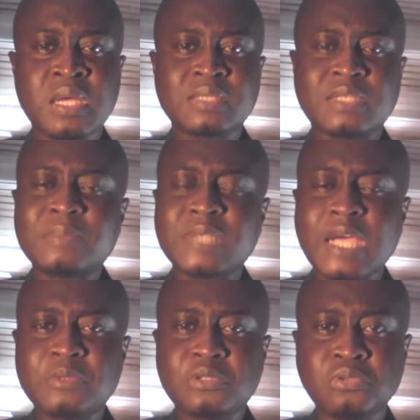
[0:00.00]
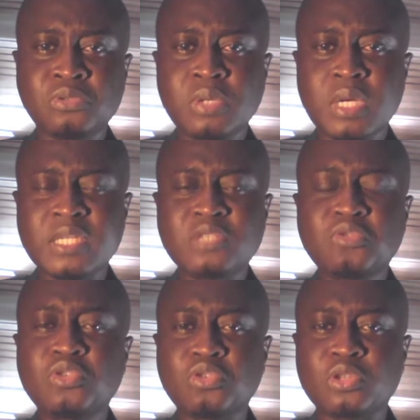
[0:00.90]
Sometimes it is
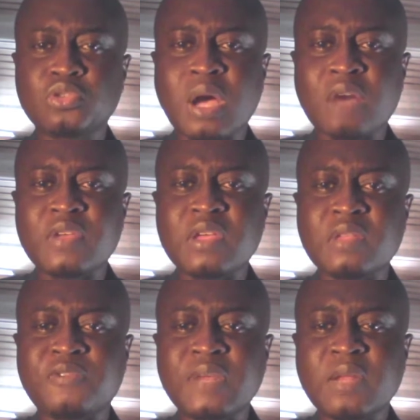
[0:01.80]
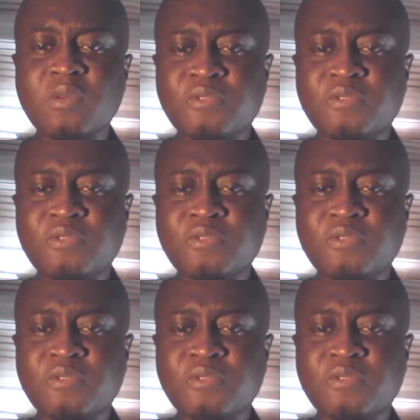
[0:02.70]
good to also have a feeling of